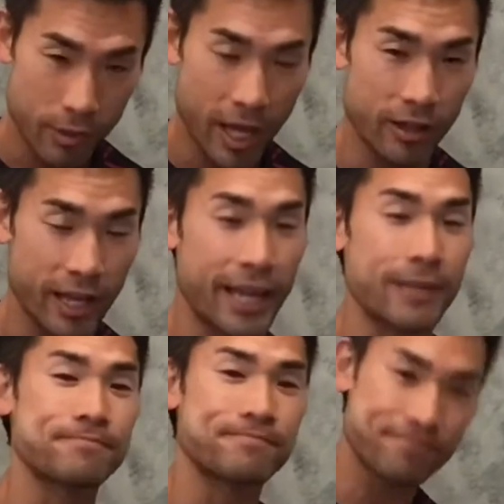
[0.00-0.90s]
LA,
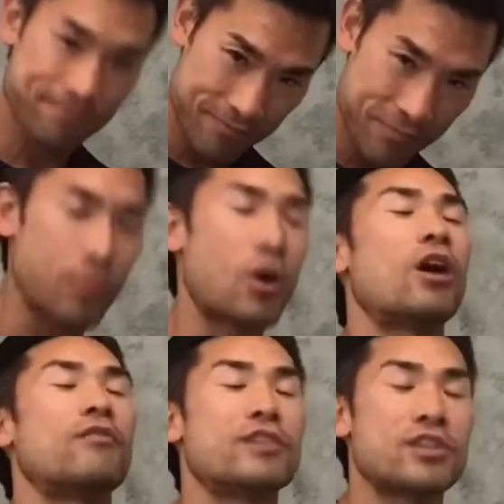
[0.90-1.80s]

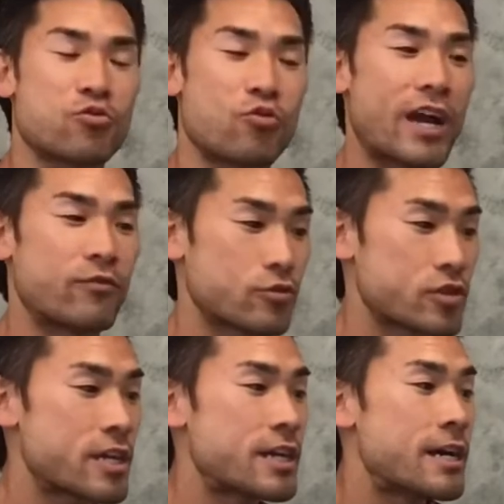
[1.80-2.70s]
obvious
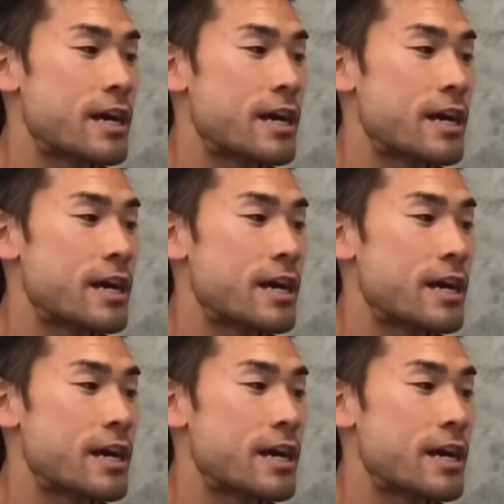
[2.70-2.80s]
rivals.